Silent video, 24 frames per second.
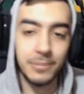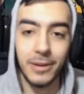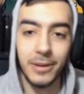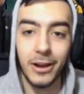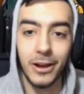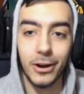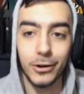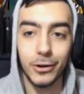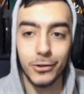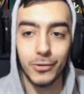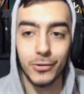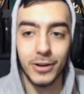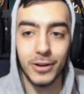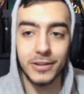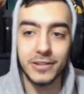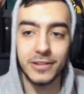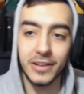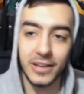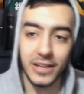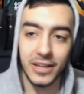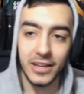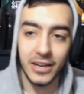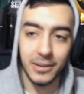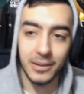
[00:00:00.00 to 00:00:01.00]
My heart's
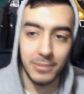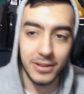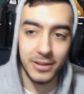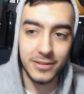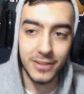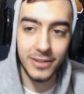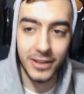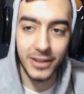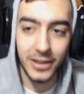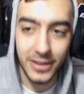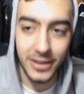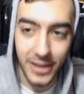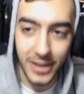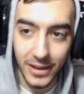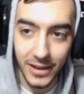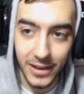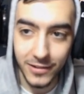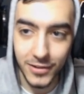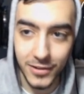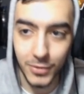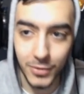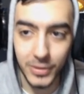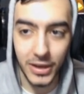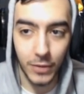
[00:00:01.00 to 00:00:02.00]
racing, and I'm excited, guys.
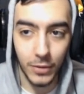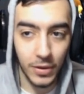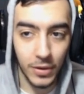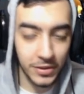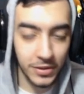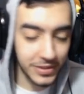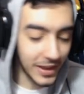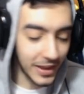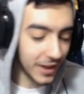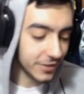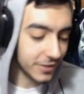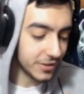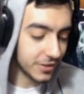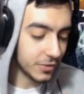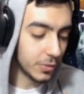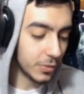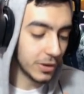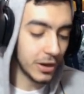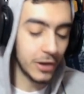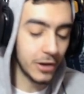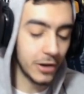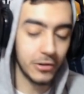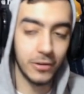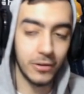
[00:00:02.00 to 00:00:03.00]
So we got
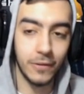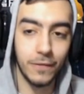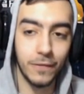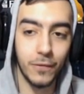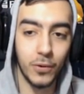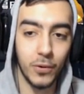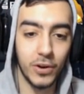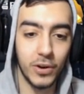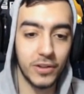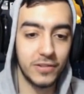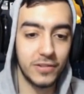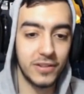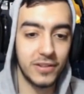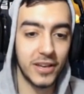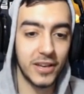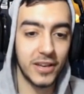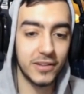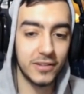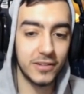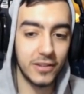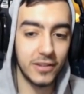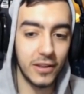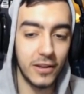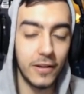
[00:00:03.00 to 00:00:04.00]

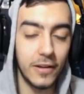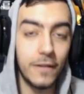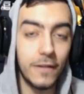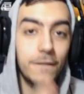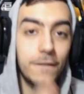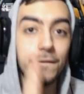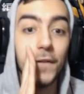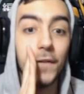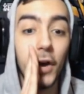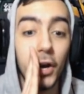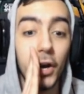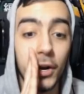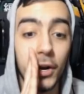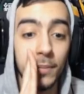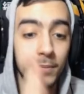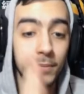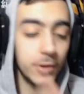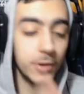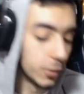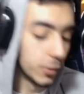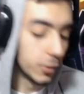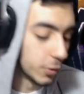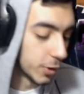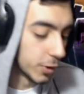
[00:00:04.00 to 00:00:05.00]
1,146 farmed
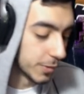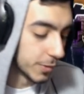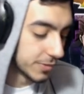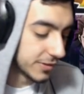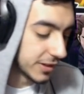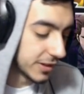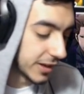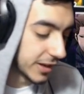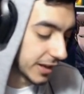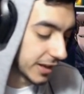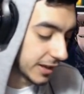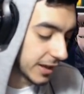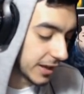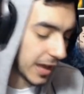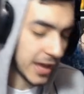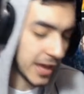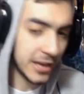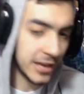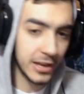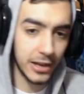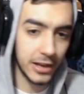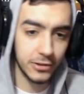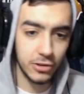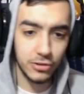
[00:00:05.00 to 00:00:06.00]
orbs today.
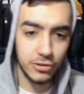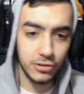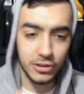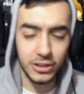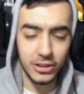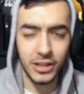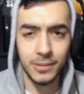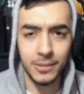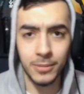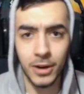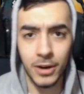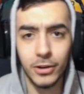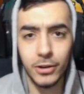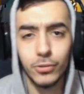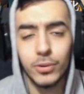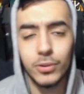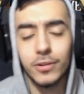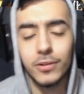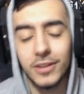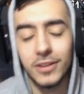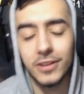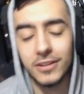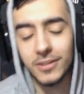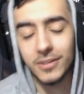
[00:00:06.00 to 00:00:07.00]
And uh, disclaimer, I just want
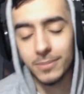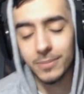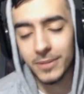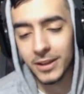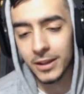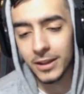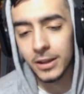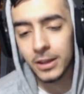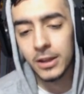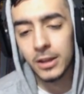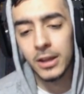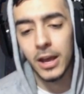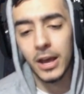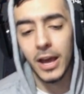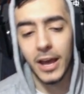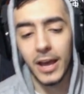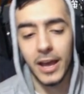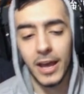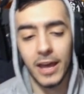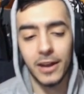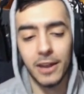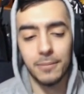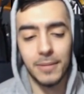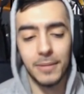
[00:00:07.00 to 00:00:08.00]
to say something. I
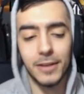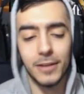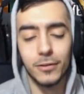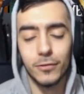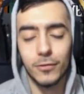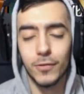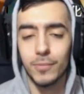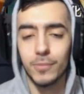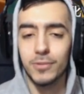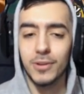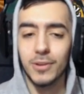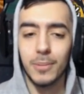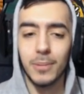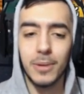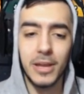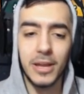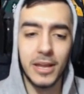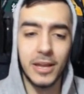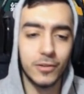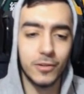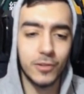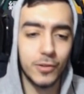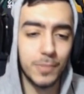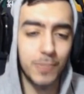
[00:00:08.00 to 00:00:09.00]
had a message from somebody
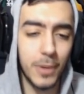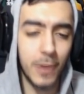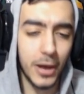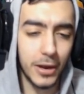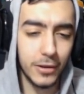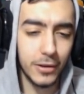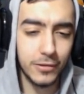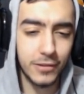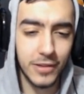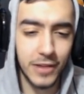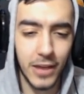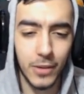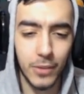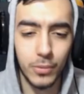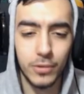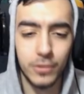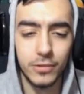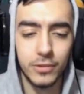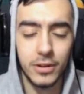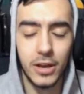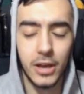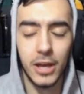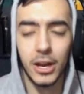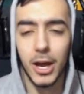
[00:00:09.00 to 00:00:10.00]
in Espadas that
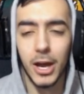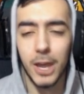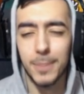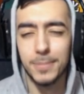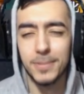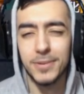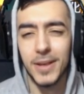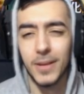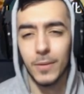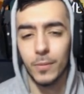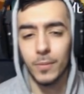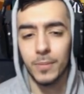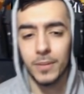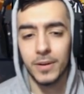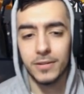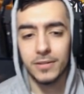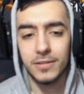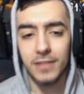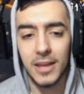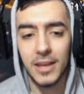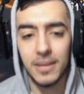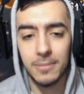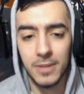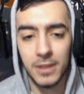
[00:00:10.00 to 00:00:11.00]
was kind of upset with my
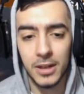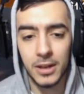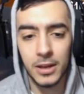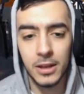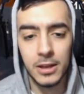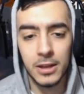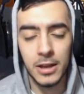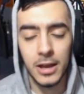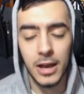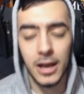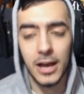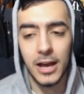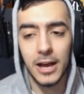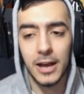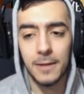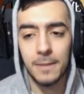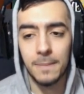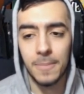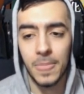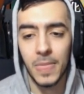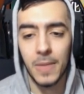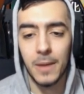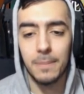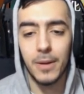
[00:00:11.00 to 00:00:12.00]
statement um,
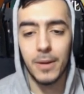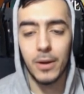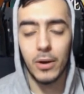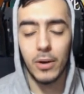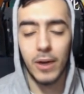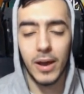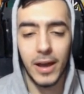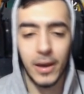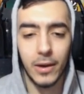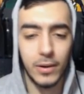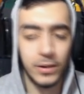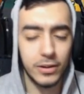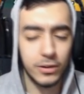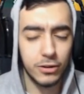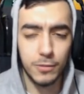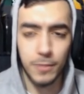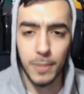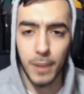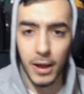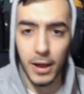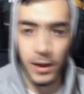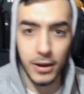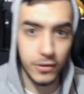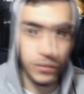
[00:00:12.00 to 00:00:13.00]
about how
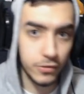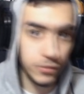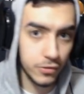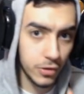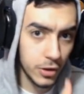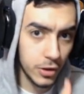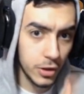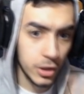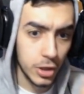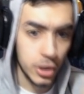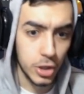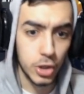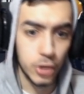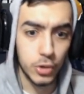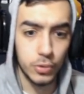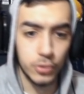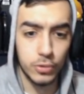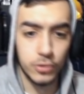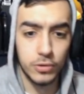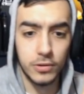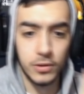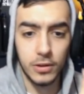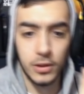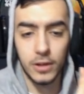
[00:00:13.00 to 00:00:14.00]
Espadas
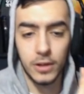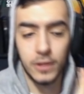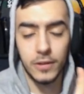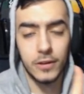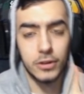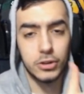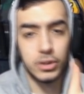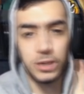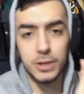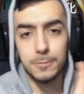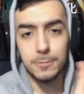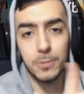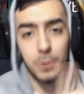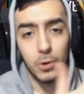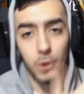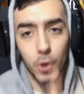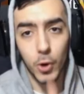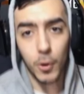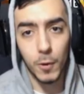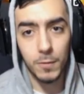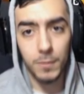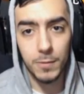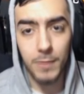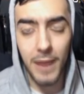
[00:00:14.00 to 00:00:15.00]
used uh, the cheaper
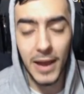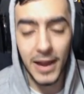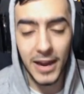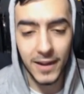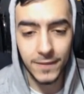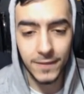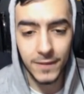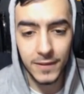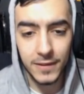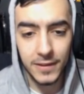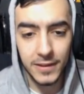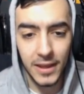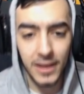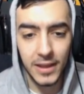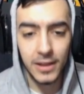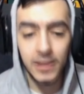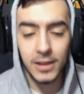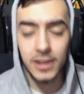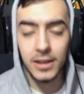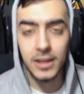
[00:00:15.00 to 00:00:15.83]
orbs back in the day.